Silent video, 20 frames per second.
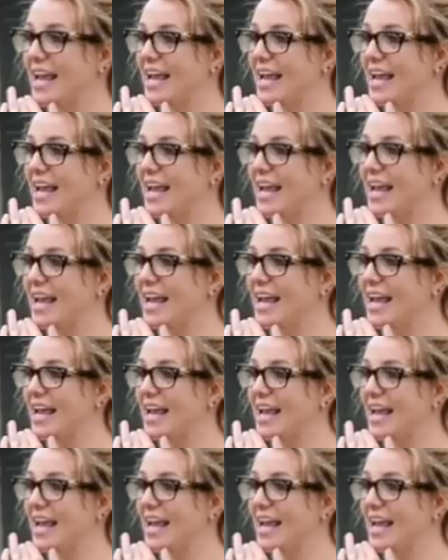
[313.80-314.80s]

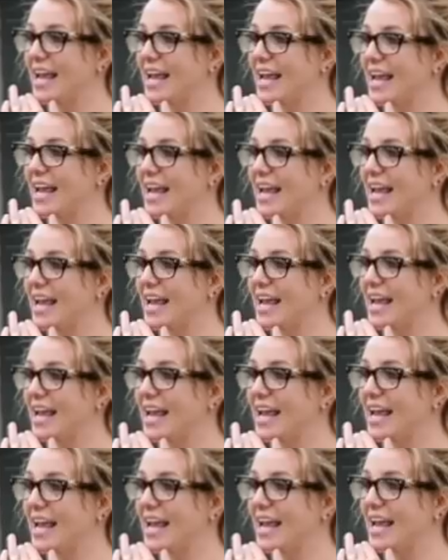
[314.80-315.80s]

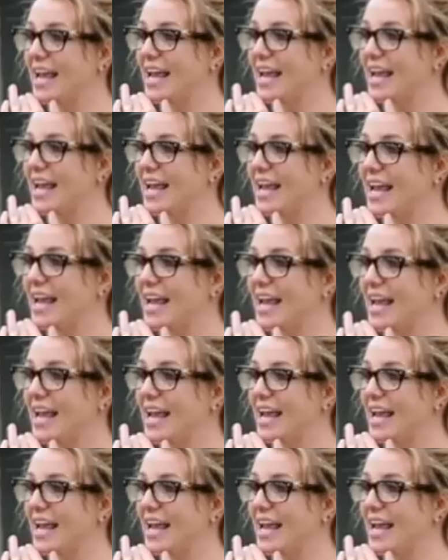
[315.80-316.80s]

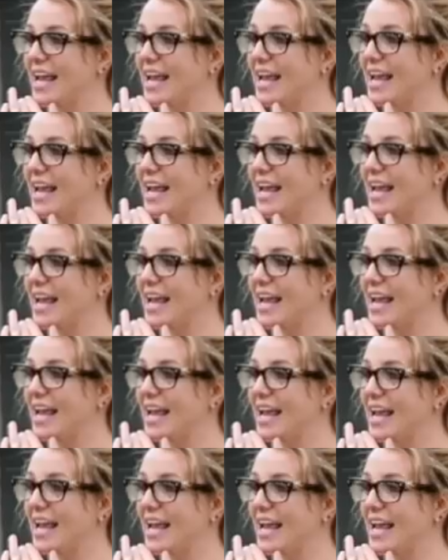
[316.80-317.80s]

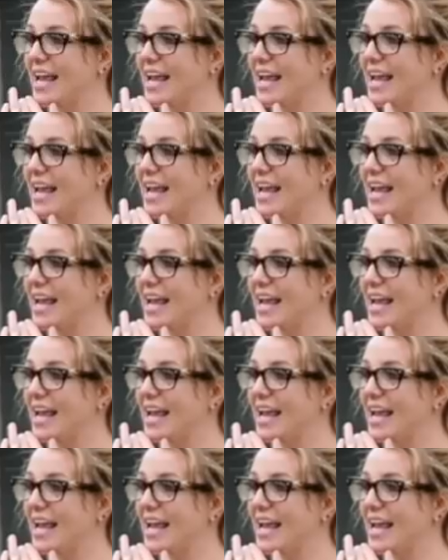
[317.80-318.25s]
No words are spoken by the person on screen.